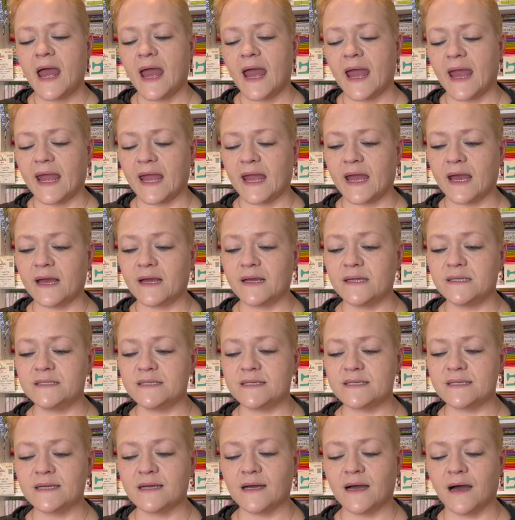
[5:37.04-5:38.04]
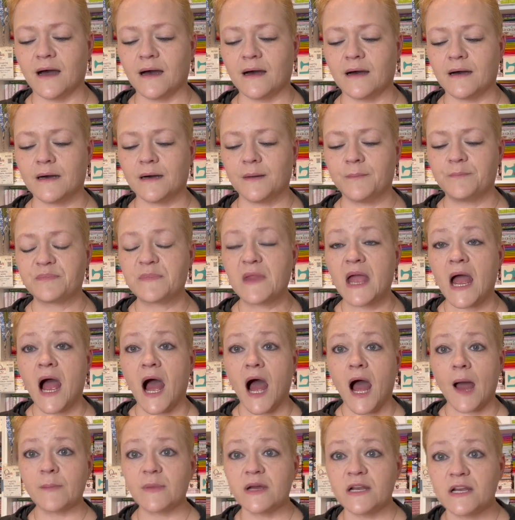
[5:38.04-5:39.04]
And
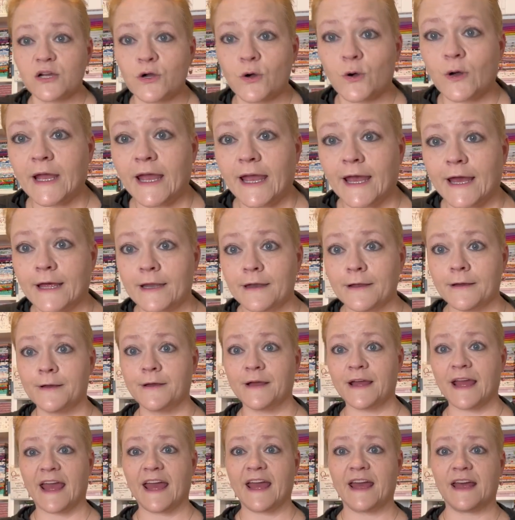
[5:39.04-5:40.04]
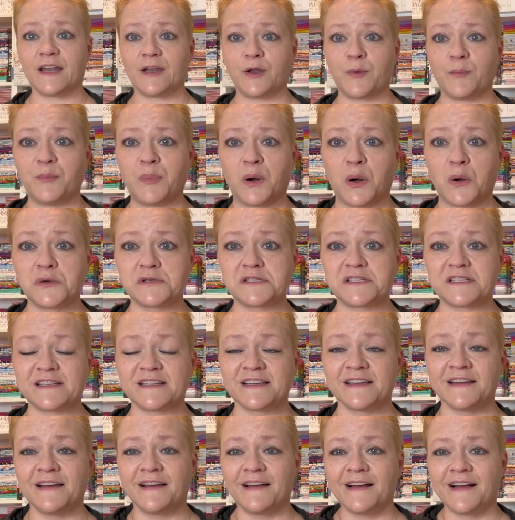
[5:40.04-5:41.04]
I'm going to go ahead and
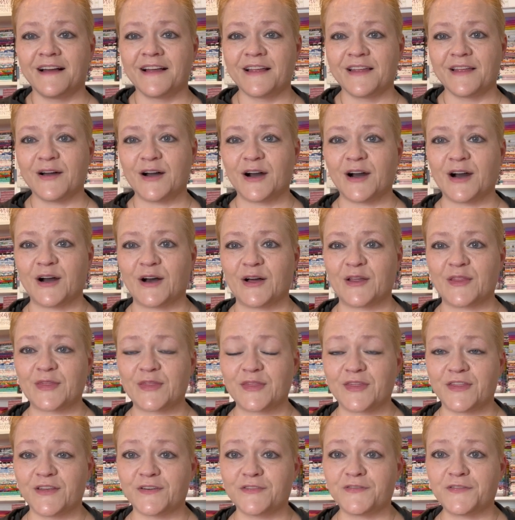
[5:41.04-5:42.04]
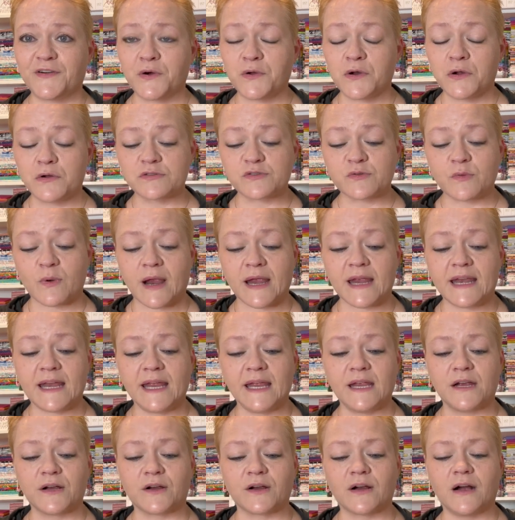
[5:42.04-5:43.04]
post the photos right
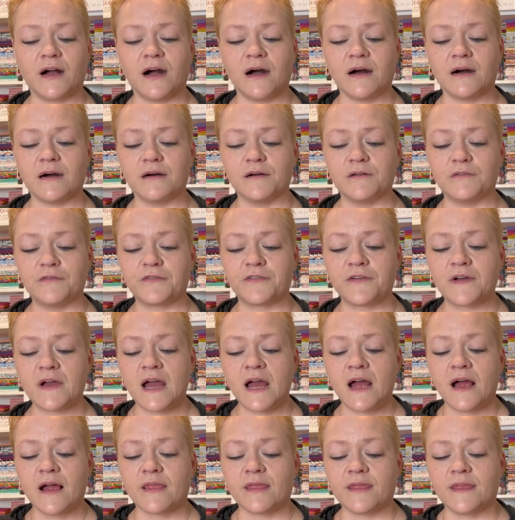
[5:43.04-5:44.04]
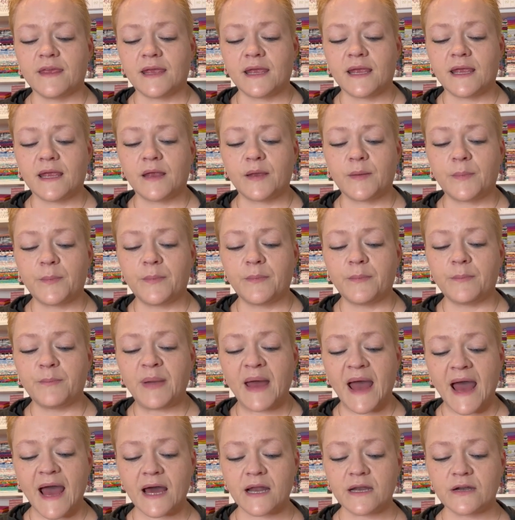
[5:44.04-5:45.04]
here of the
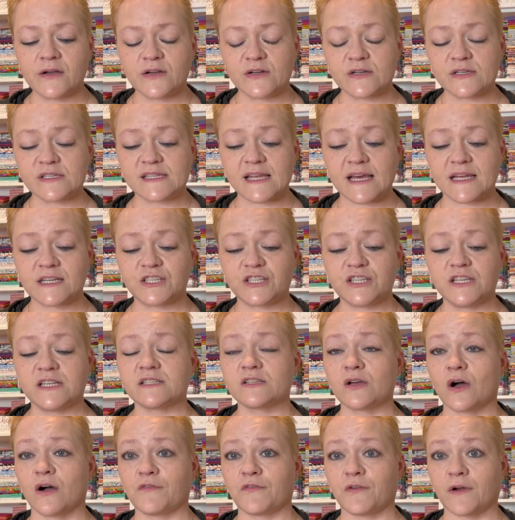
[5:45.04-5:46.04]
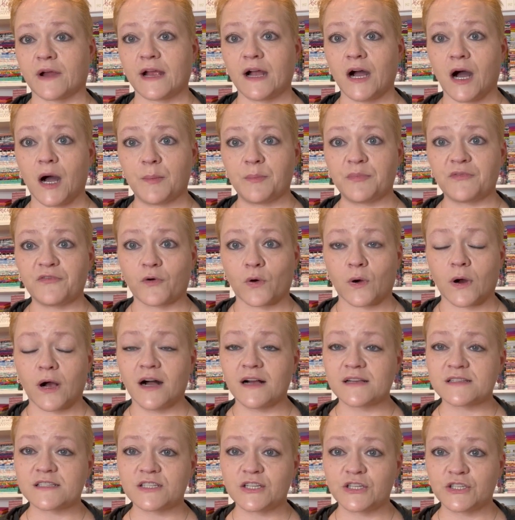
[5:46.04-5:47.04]
patterns that she's offering up for
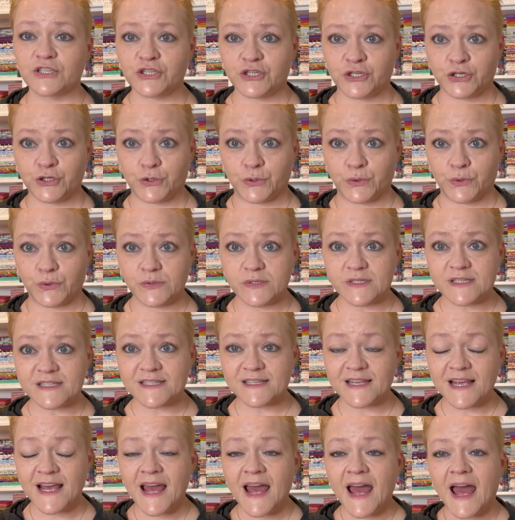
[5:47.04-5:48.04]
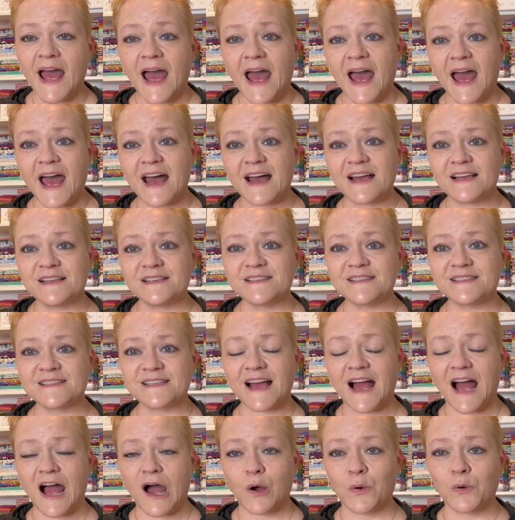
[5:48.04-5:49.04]
us to choose as
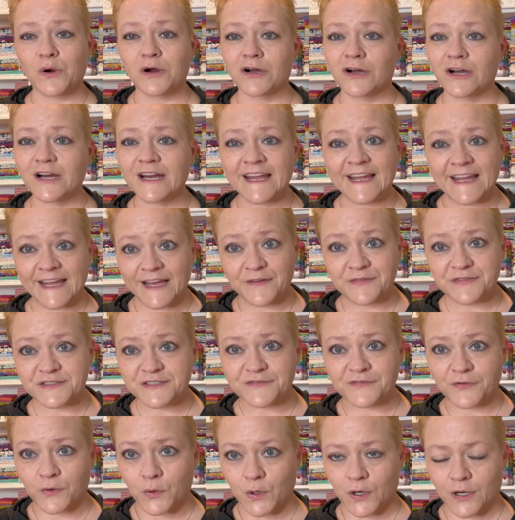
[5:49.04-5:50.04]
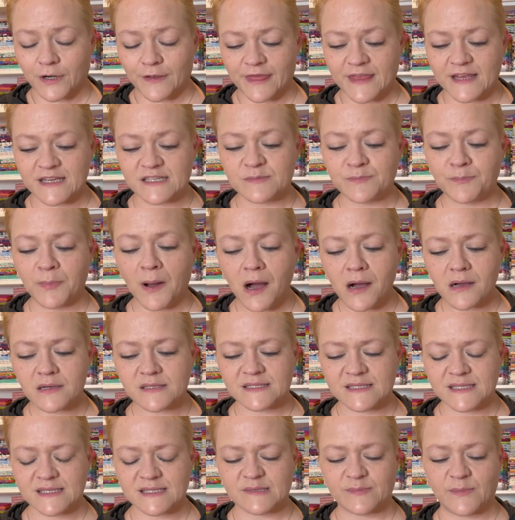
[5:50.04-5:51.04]
our gift for this
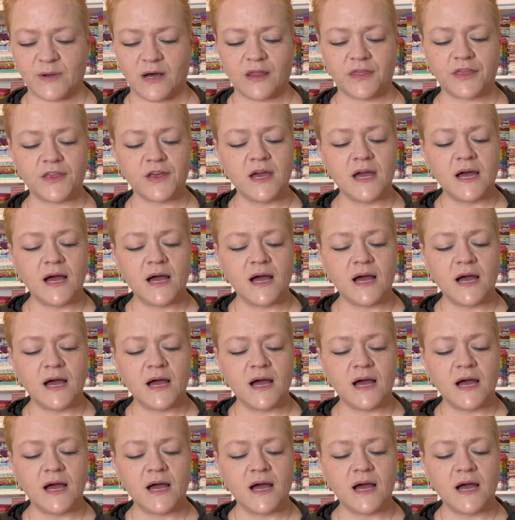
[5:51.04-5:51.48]
box this month.